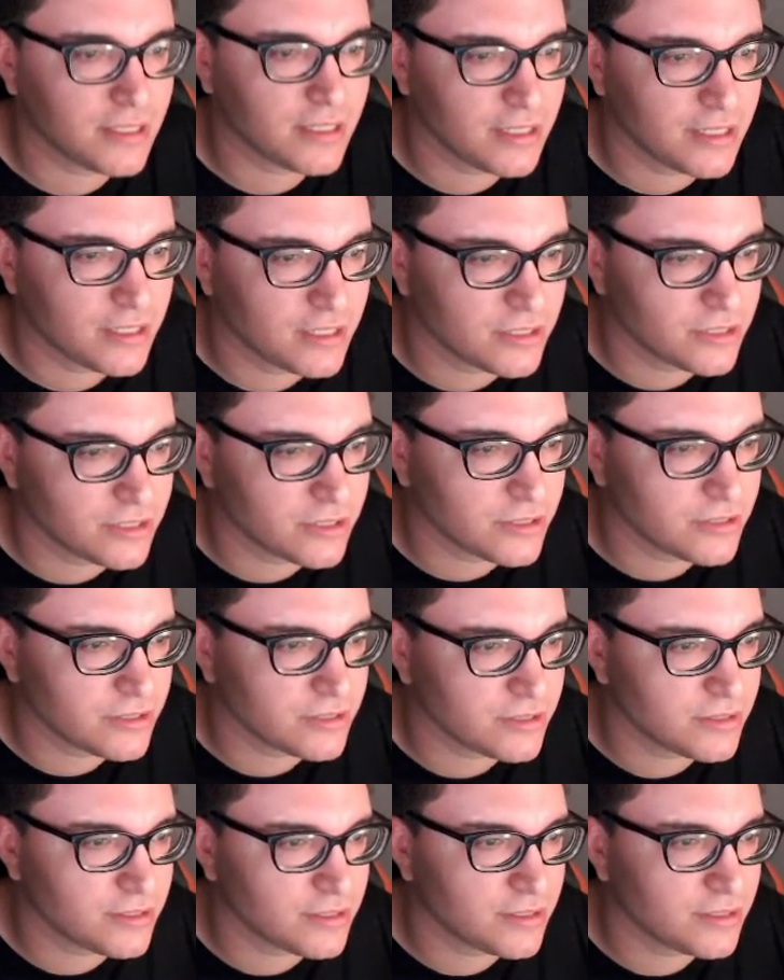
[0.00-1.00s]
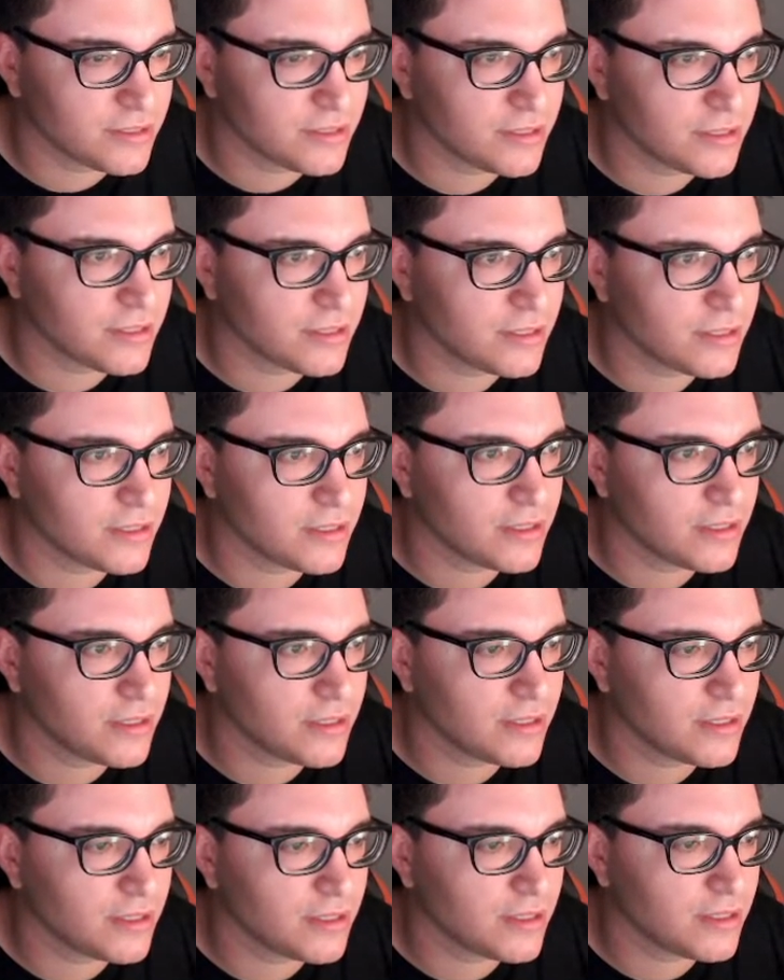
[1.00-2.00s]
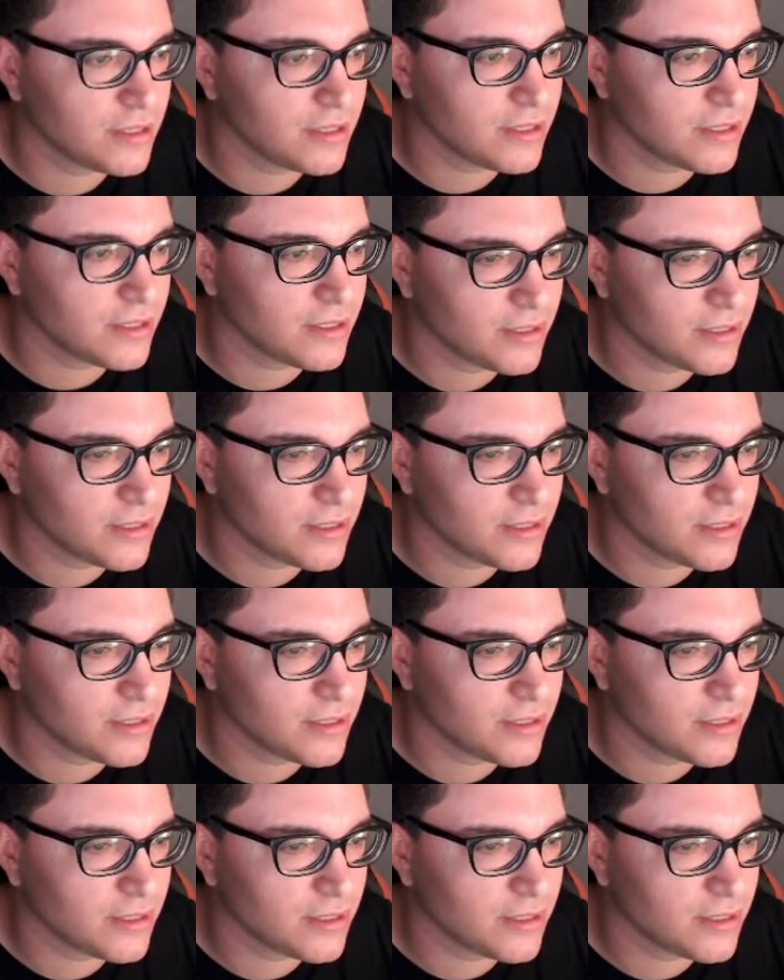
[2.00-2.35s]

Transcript: Nobody speaks.